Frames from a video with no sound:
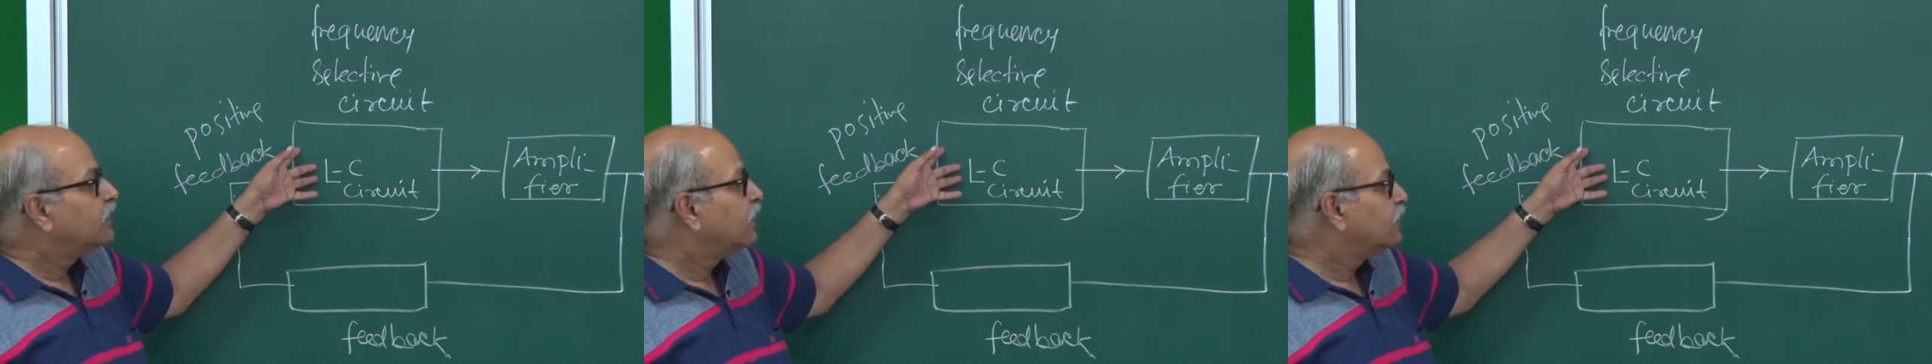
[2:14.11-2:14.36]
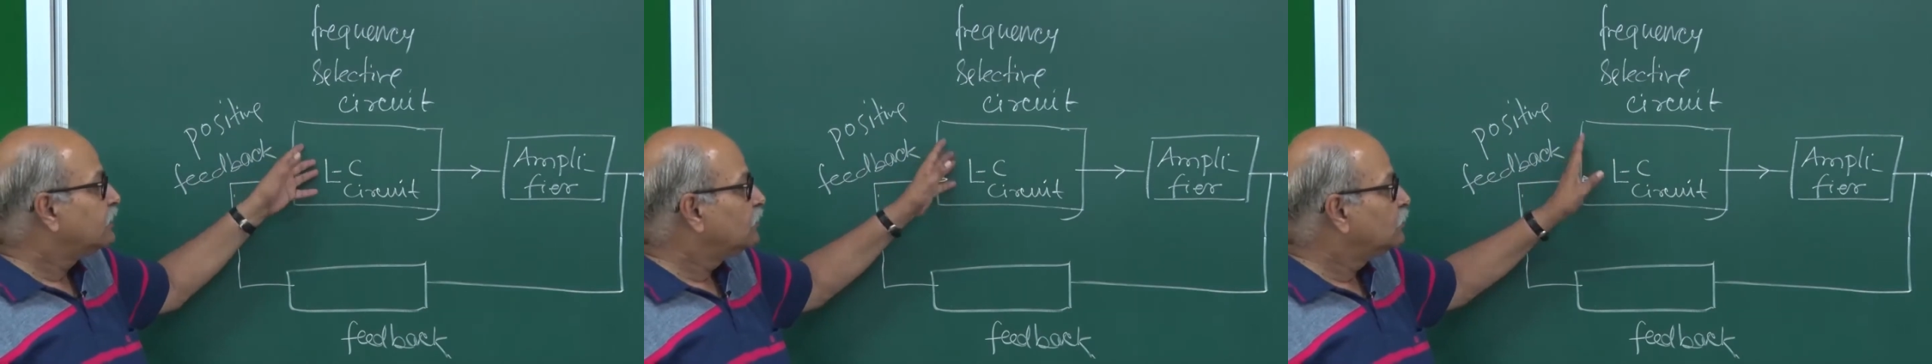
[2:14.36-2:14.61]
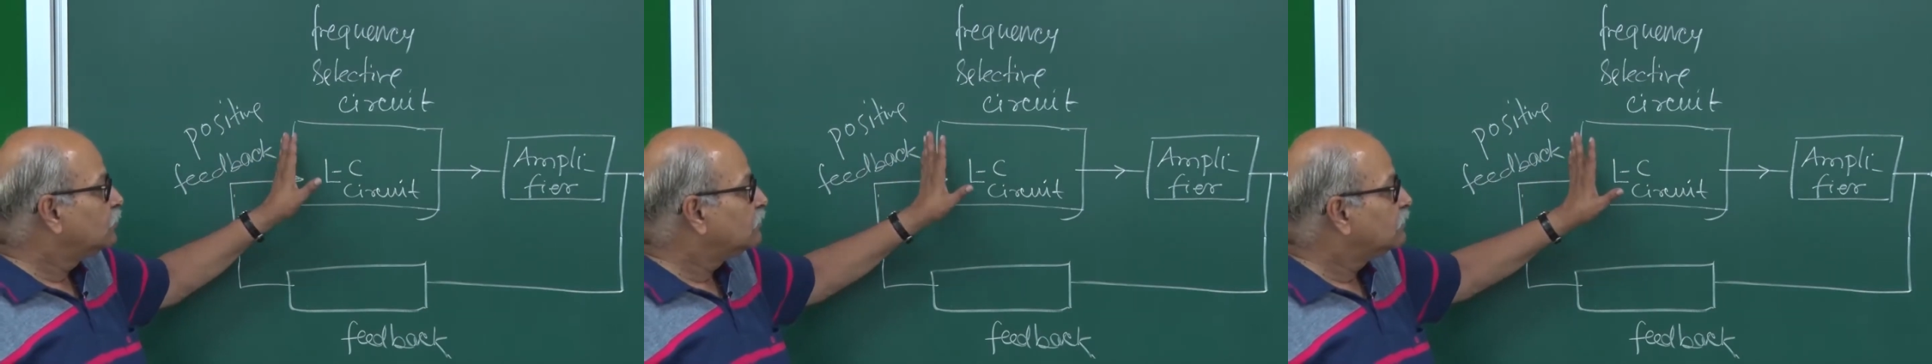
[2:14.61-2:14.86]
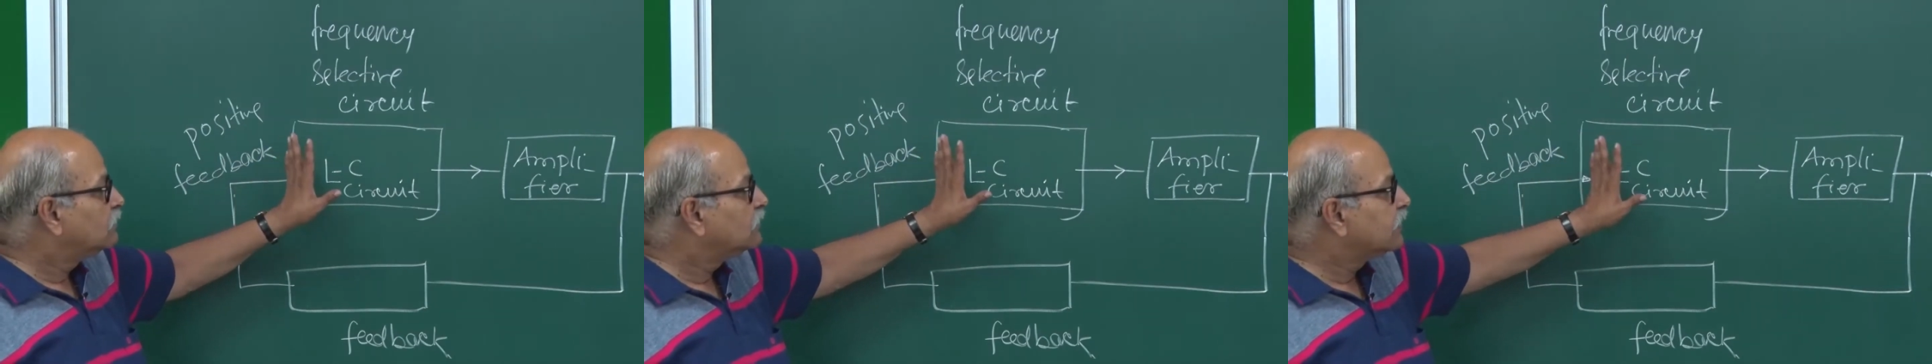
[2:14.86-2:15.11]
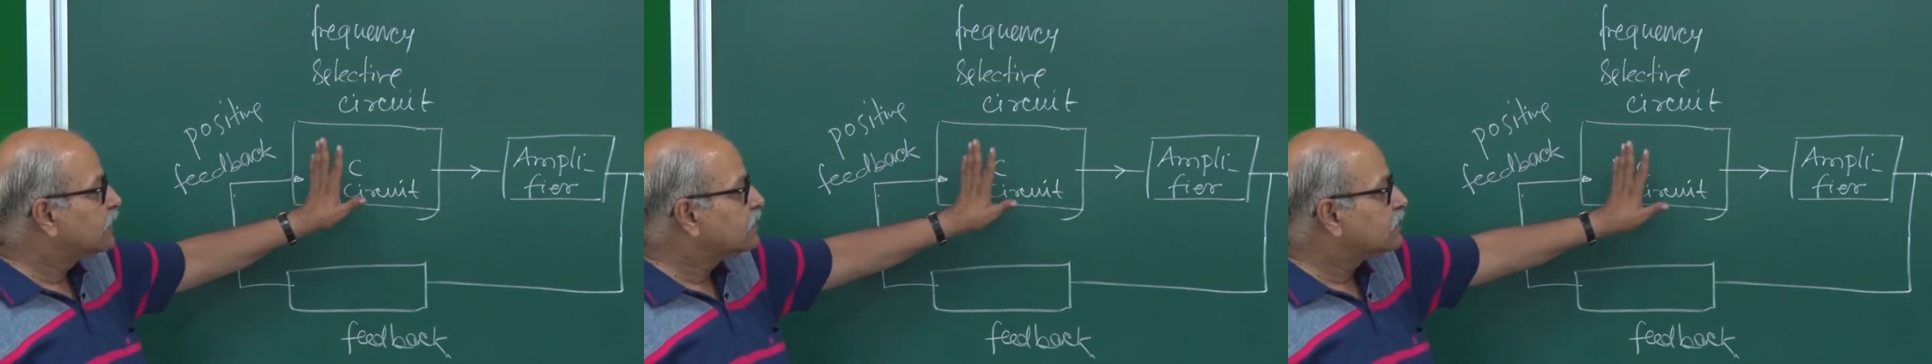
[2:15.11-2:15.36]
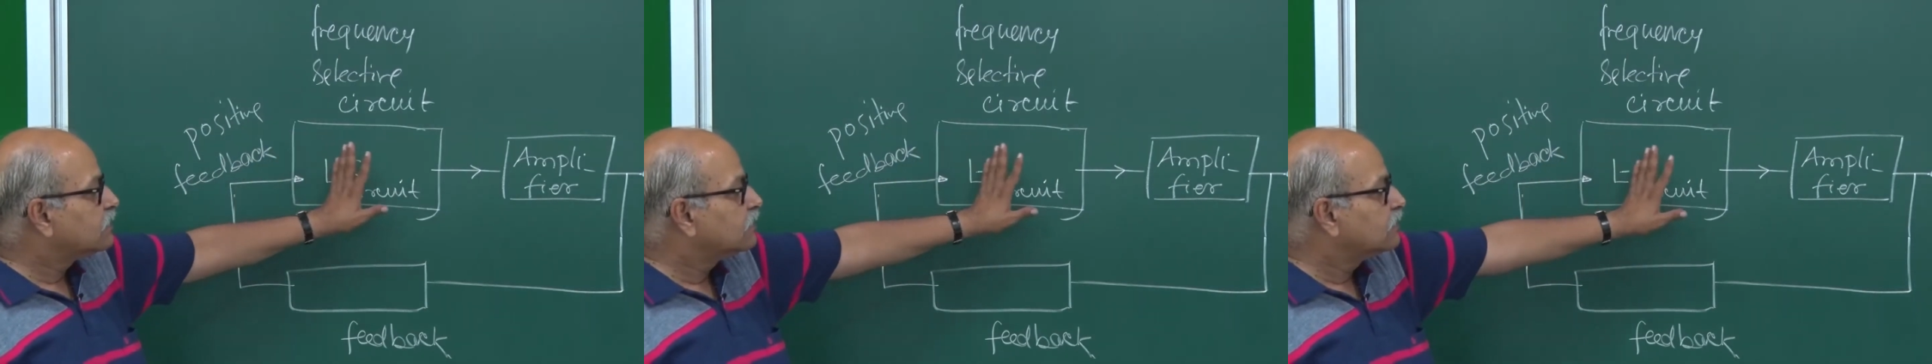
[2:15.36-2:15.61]
and you
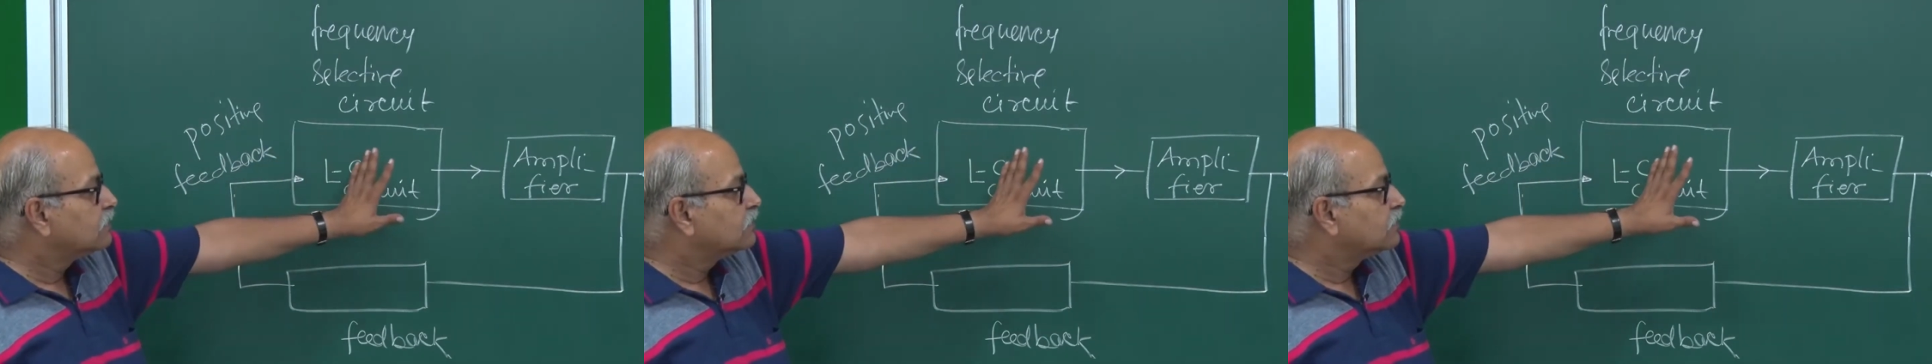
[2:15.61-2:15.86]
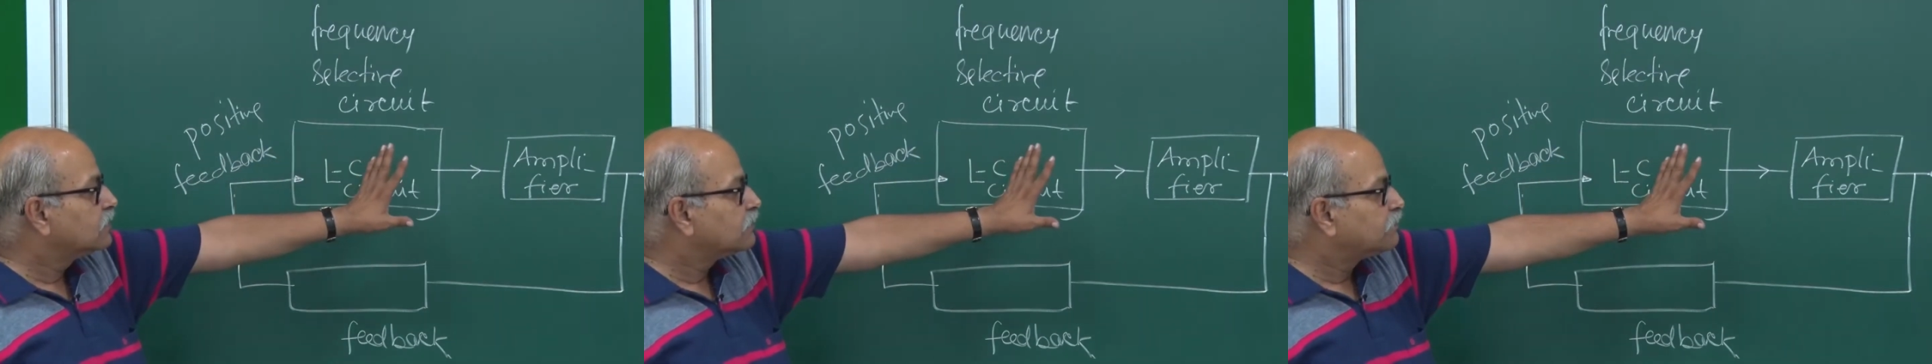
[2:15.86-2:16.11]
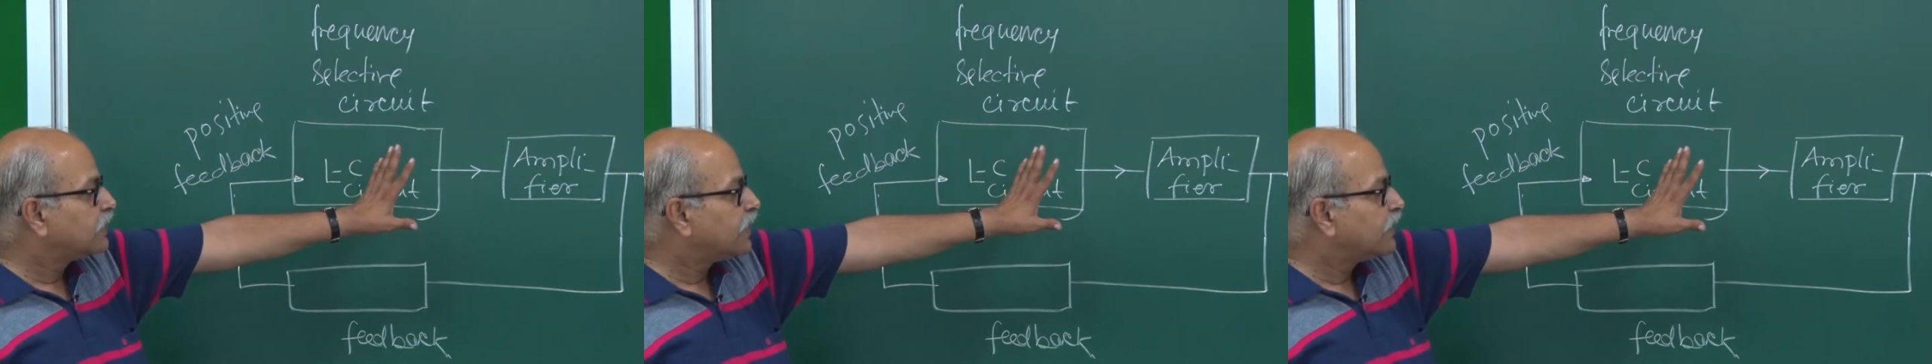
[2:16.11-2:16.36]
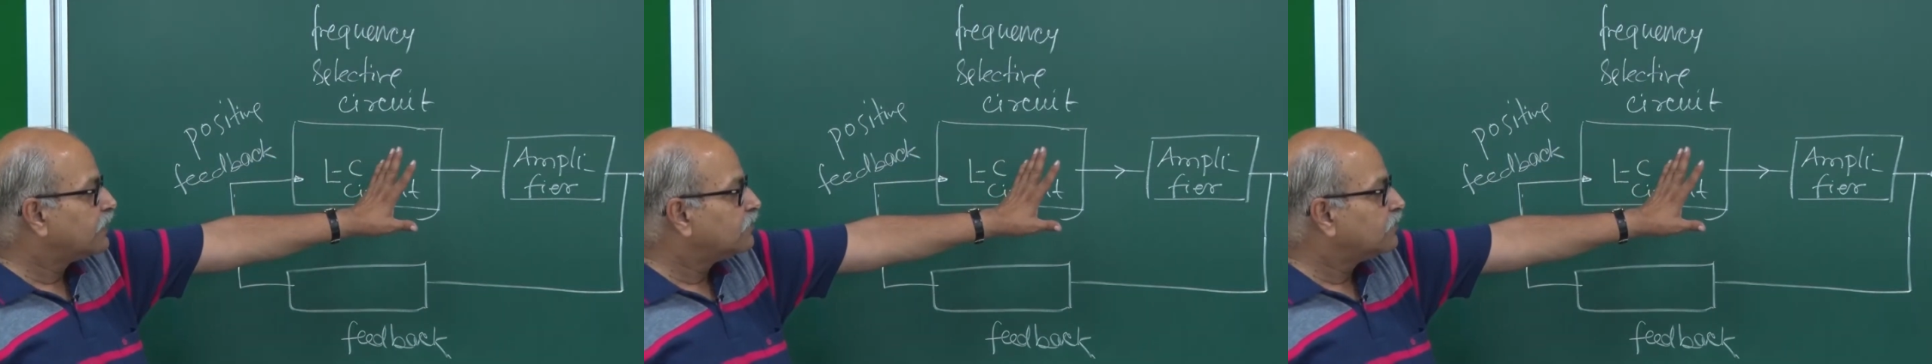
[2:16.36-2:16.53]
get a supply